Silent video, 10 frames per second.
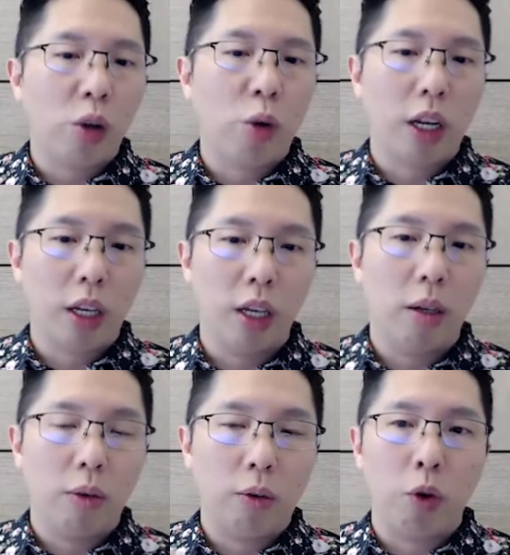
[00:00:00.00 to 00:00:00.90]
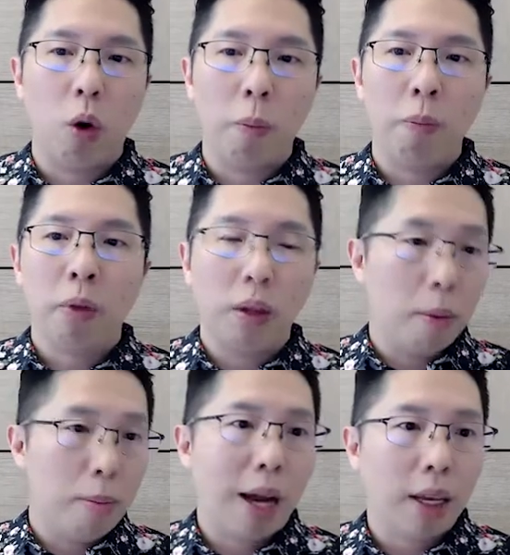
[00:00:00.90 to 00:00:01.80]
extract it from
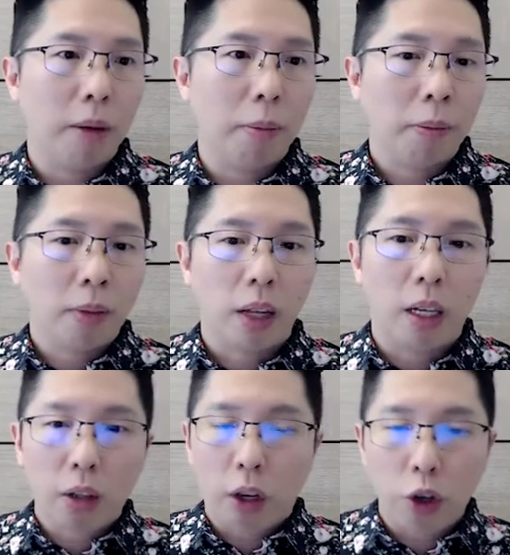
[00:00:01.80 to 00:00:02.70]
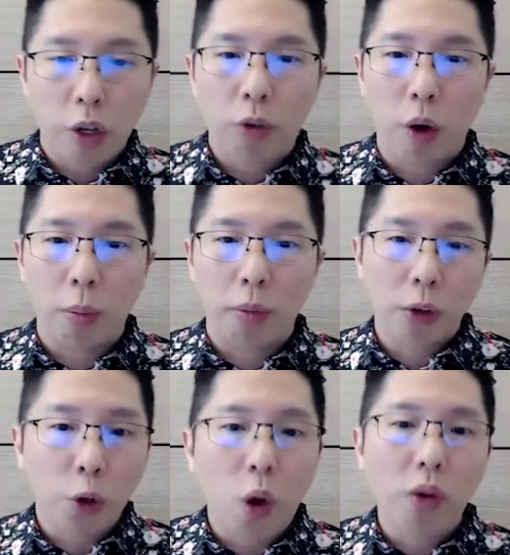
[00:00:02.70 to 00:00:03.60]
the market. And it's actually from the
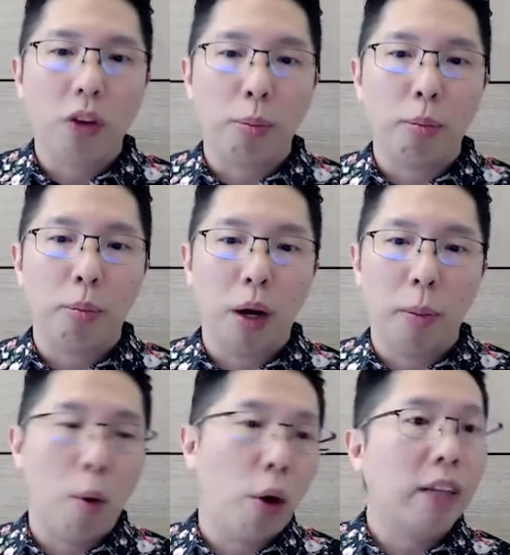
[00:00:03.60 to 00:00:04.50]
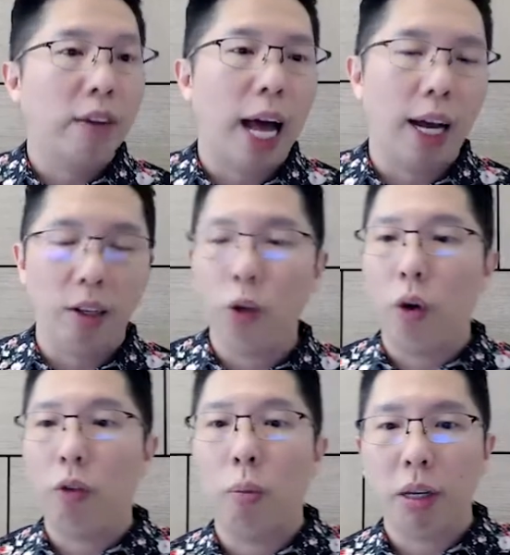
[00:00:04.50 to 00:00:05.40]
source is uh, Morningstar, it's
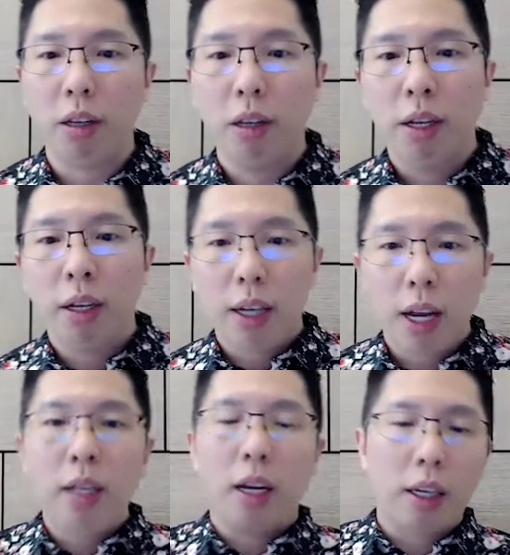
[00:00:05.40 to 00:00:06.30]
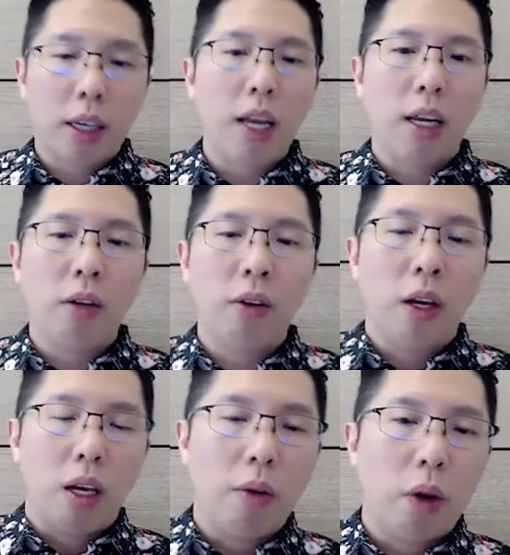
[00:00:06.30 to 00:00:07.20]
not from me. And again, is
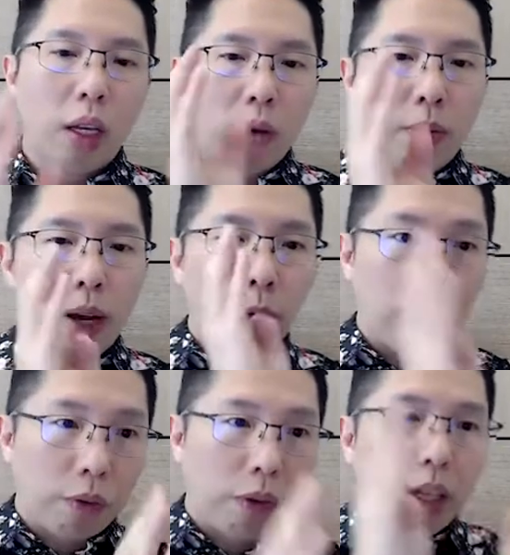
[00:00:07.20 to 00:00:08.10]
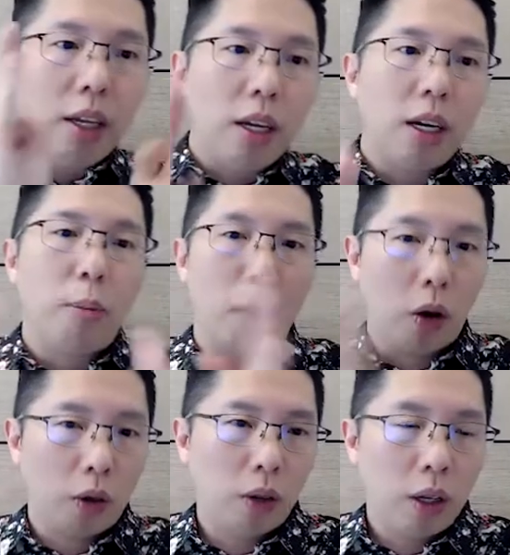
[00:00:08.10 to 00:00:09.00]
if you can invest 15 year
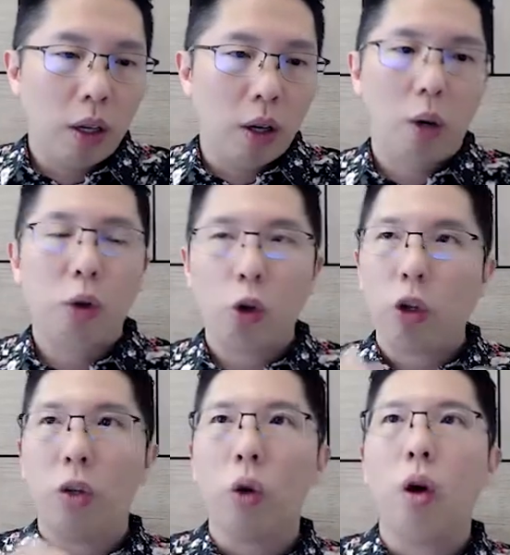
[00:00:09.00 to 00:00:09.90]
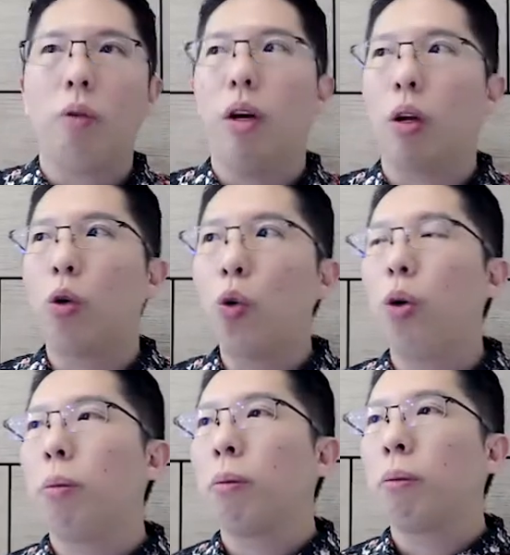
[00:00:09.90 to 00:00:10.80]
block, okay, which is sort of a good,